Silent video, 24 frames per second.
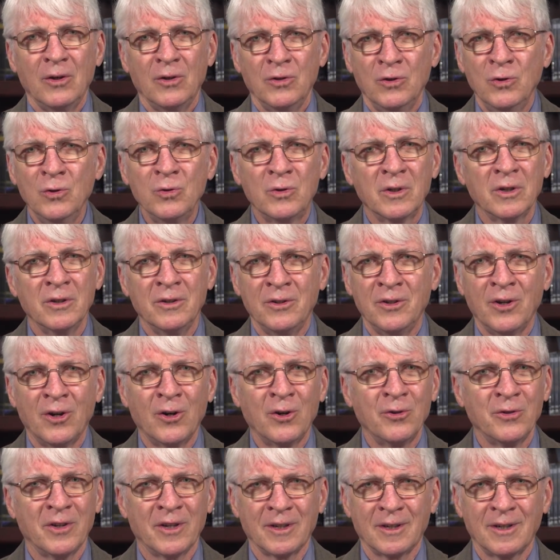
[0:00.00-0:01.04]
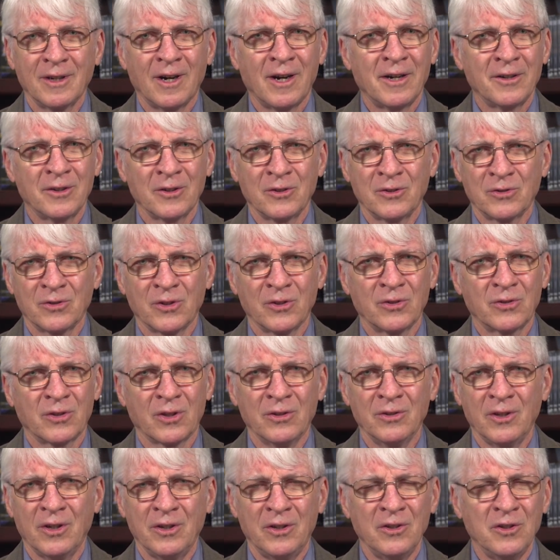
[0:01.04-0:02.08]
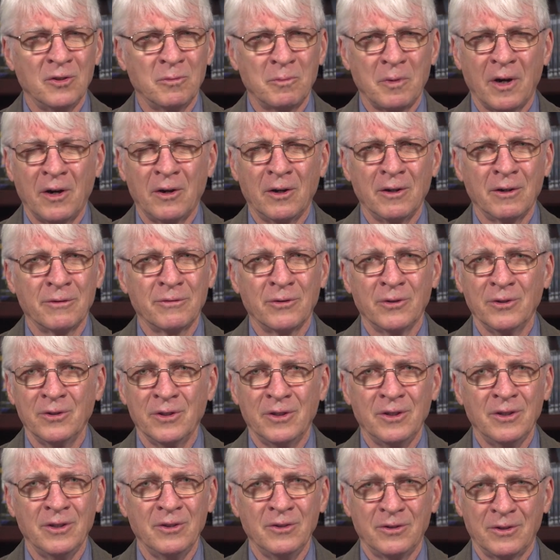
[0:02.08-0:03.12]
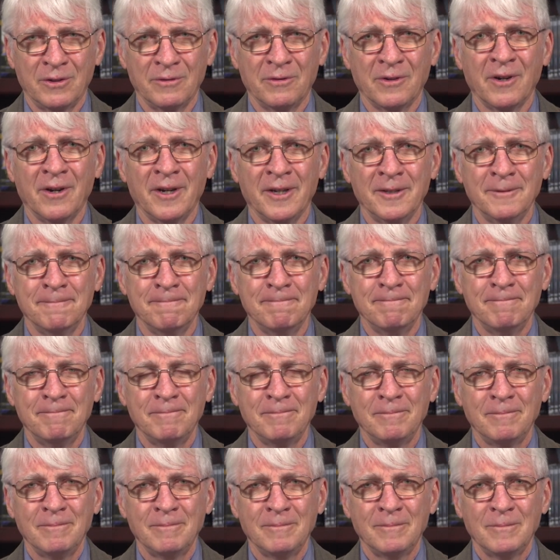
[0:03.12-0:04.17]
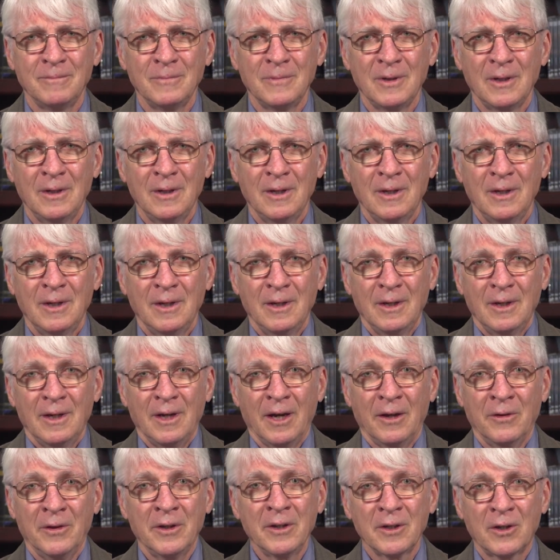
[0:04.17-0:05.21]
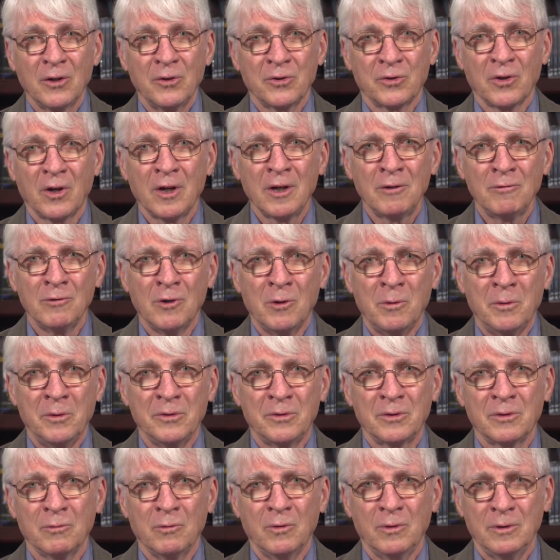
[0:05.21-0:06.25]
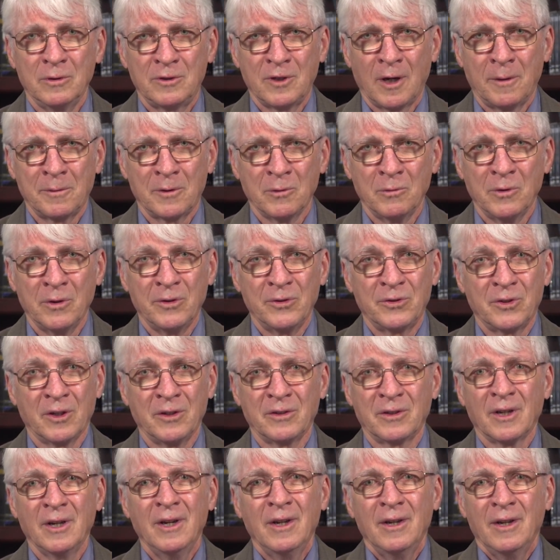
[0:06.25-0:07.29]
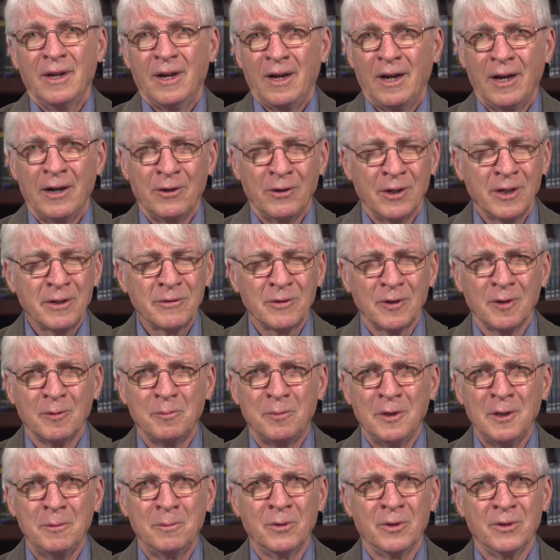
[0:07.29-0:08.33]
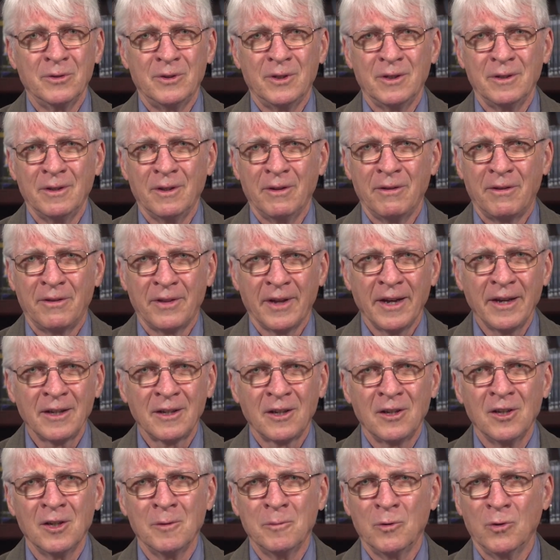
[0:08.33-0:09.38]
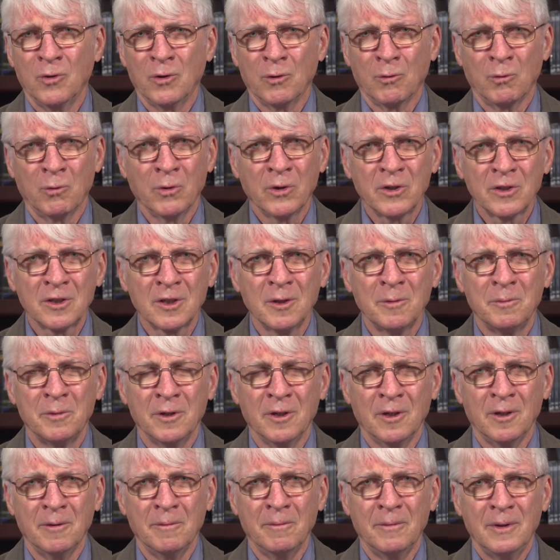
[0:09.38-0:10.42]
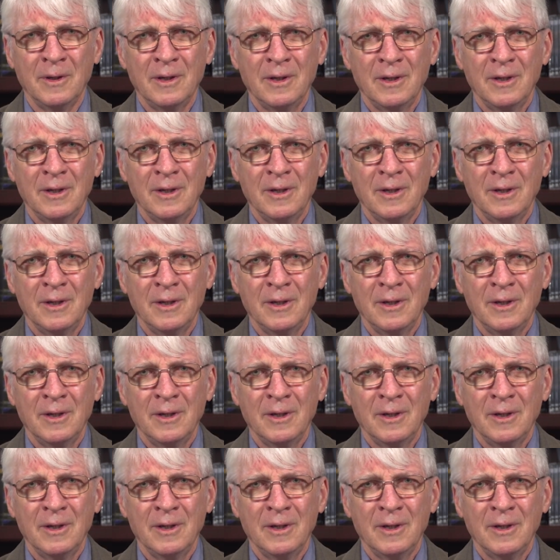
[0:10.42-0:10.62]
You can know that God exists and that he's powerful and that he's divine. And then it goes on in Romans chapter 1, it says, however, people didn't thank him or worship him,